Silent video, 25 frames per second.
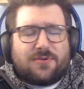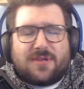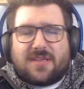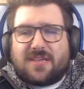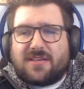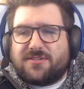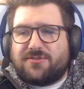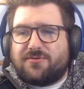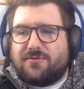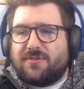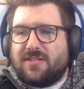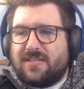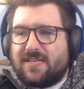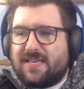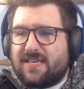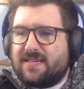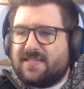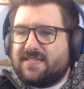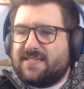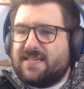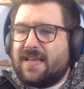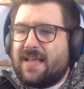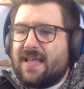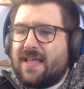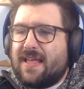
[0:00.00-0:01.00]
its
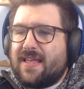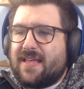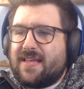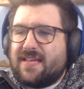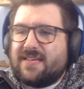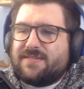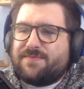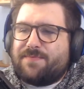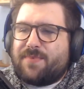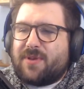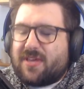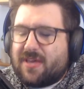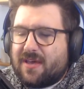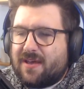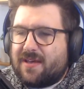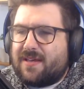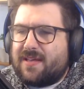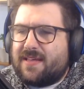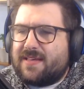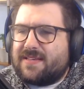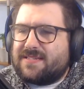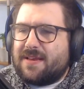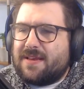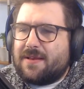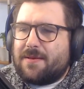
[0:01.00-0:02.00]
release, is
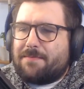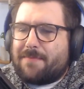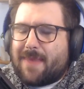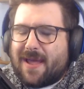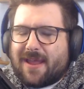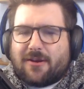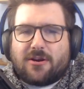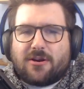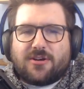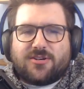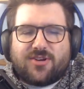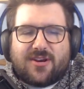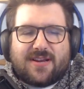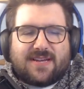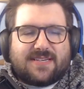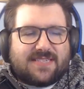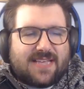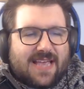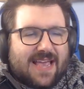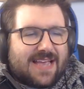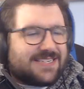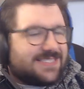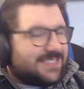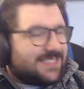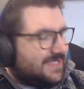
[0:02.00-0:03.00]
because
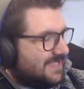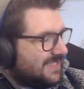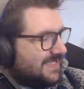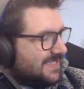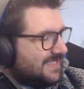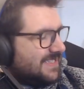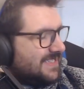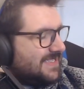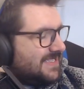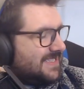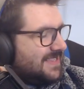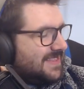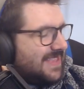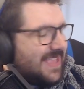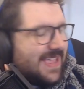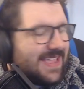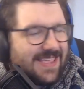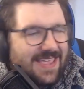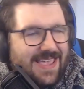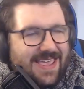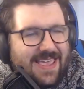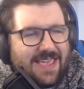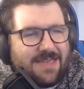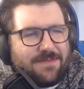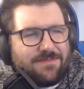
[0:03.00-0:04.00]
microtransactions exist in that
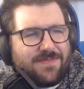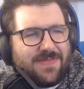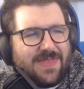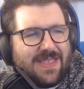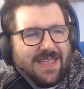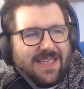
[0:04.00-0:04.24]
game.